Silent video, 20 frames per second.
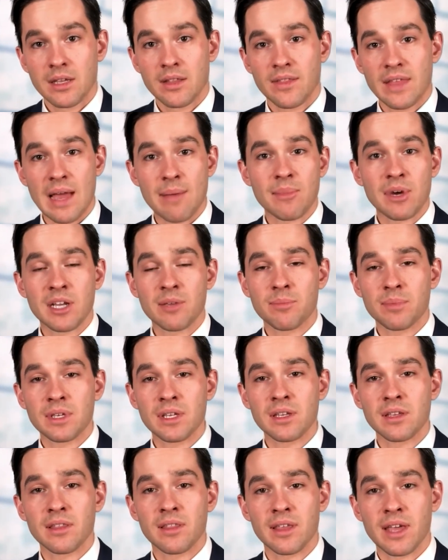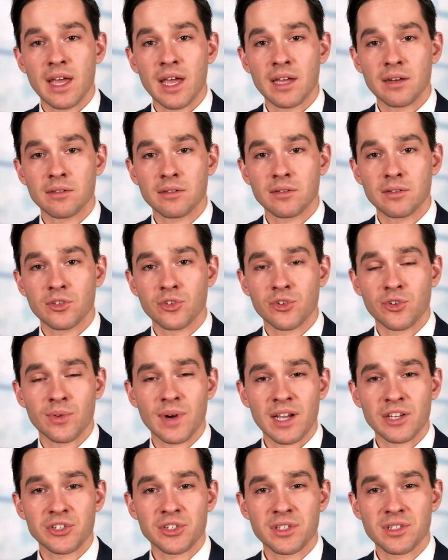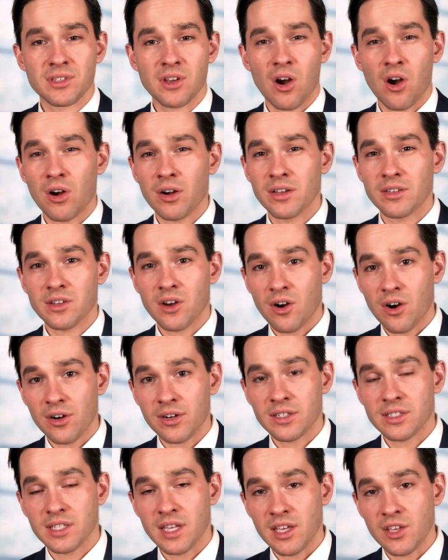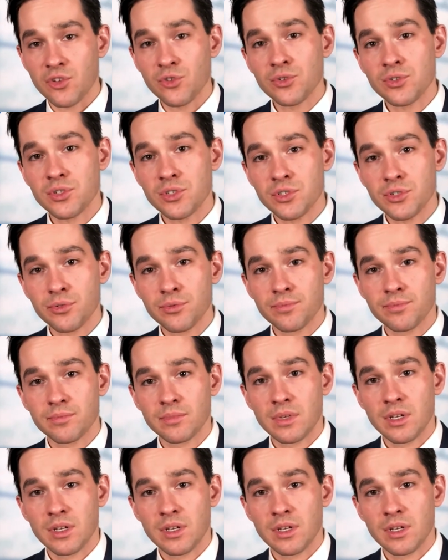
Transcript: That might be that your erections aren't as hard as they used to,